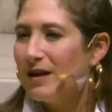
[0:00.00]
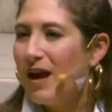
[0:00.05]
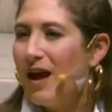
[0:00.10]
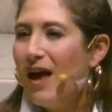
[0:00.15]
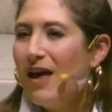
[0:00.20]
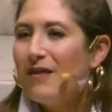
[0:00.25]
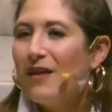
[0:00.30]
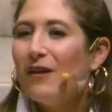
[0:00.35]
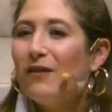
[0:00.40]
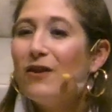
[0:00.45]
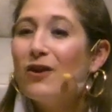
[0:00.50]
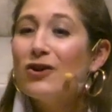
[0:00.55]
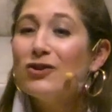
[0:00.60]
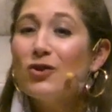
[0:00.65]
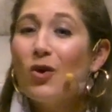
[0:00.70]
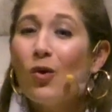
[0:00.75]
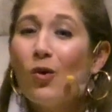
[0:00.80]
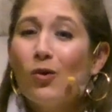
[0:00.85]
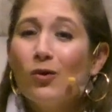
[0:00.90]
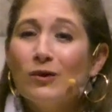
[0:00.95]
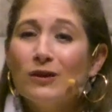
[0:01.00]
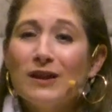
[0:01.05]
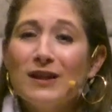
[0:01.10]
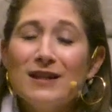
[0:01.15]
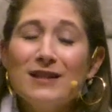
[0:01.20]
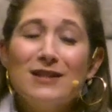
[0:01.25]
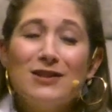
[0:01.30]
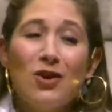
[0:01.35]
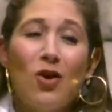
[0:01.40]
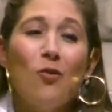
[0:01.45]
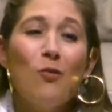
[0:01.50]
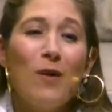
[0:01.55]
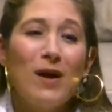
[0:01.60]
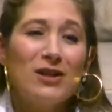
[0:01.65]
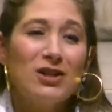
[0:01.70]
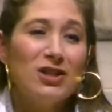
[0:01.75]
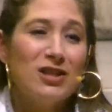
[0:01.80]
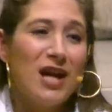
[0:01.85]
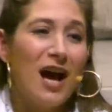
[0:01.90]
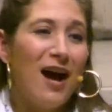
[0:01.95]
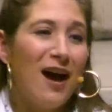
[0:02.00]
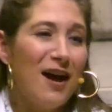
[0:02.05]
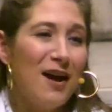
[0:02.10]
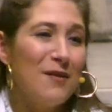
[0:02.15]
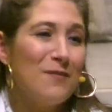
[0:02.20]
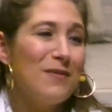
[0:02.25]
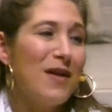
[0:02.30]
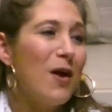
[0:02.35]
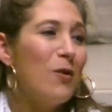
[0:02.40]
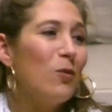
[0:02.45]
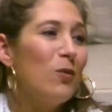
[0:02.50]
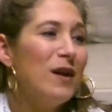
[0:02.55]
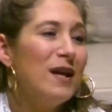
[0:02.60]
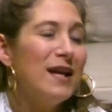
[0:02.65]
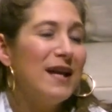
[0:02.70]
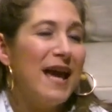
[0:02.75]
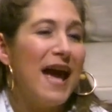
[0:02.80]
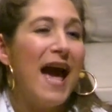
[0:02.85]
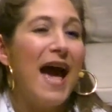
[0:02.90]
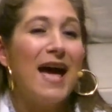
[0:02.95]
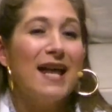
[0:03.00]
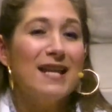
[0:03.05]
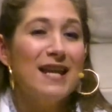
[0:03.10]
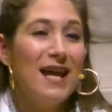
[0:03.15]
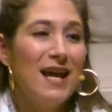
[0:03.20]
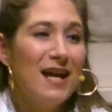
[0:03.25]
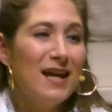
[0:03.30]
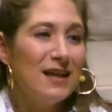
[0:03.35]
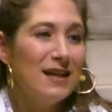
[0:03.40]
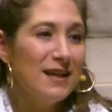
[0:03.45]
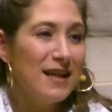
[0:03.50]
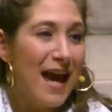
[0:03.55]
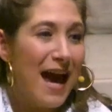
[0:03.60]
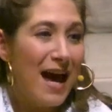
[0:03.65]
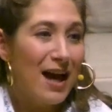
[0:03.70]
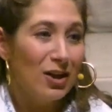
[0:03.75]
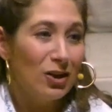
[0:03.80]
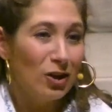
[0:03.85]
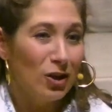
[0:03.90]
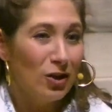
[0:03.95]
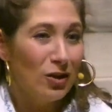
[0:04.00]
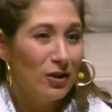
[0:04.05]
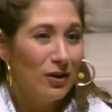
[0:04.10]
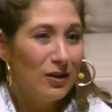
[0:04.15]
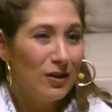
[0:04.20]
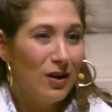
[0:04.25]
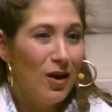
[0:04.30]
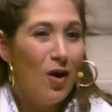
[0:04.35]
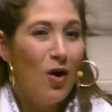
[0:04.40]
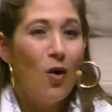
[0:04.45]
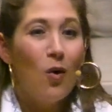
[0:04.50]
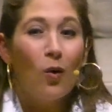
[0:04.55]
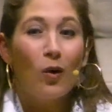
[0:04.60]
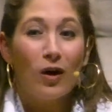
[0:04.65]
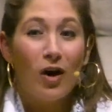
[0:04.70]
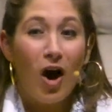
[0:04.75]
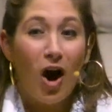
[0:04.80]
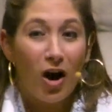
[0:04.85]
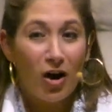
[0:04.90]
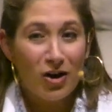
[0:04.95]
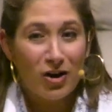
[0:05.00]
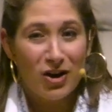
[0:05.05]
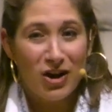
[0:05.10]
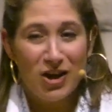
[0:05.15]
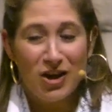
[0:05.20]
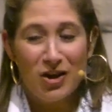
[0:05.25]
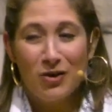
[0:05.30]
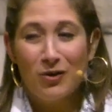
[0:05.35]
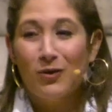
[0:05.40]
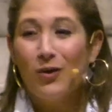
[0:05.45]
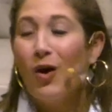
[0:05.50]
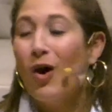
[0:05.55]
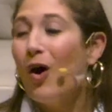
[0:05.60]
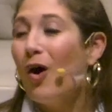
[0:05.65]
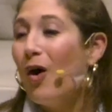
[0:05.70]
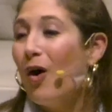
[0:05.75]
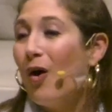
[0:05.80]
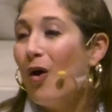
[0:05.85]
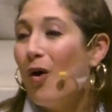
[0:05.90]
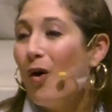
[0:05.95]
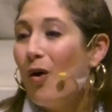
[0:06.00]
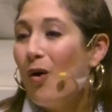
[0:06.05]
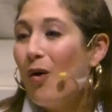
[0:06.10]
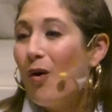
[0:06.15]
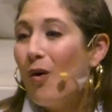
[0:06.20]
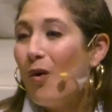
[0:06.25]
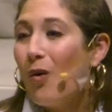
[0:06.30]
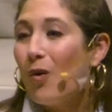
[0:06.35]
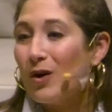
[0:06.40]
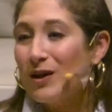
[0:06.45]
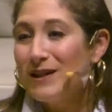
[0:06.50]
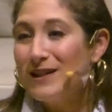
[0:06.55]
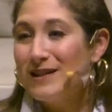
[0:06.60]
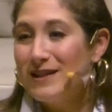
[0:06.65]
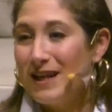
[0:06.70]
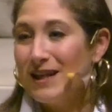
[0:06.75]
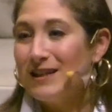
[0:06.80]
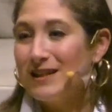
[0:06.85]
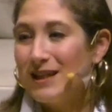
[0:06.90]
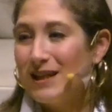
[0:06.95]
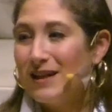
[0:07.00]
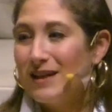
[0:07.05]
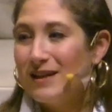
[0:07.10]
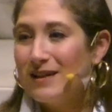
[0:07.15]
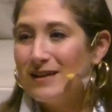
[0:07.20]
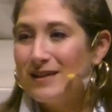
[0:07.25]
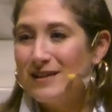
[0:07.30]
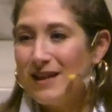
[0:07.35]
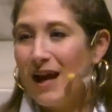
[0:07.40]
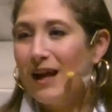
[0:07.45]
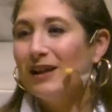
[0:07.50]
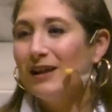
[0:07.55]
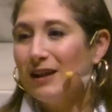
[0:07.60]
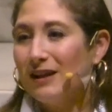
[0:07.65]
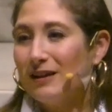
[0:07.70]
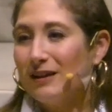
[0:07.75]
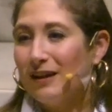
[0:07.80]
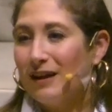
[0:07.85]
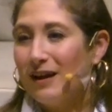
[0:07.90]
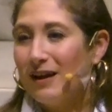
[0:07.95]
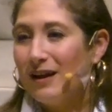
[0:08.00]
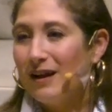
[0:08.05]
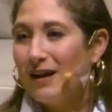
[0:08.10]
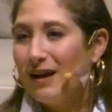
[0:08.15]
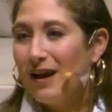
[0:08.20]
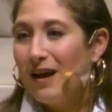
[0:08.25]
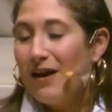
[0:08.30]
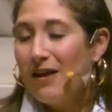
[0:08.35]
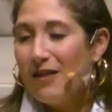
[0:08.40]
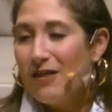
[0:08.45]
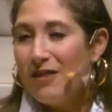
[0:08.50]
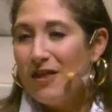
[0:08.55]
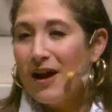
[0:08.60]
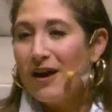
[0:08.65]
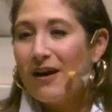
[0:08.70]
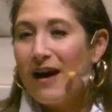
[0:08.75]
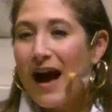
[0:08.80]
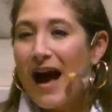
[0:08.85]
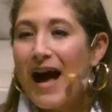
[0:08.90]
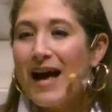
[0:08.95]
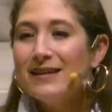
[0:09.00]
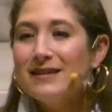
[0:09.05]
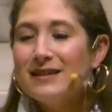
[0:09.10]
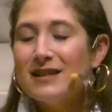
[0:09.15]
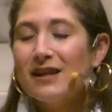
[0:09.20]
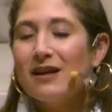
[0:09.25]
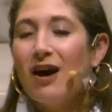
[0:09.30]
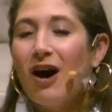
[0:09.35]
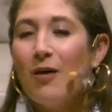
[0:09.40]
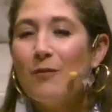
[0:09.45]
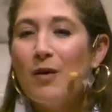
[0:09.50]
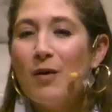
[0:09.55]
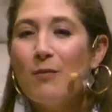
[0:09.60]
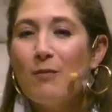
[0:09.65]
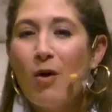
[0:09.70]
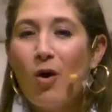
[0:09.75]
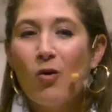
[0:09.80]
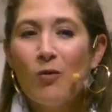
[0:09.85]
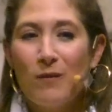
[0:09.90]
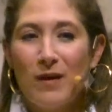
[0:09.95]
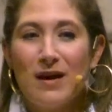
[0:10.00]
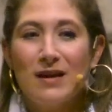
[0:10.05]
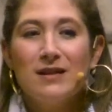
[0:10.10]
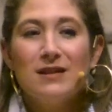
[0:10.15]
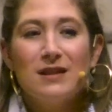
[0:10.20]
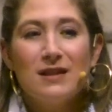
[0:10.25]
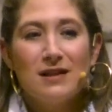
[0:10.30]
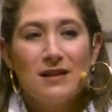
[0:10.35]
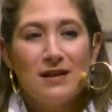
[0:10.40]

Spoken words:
that there's only so much time that we can yell or argue or sit silently. There has to come a moment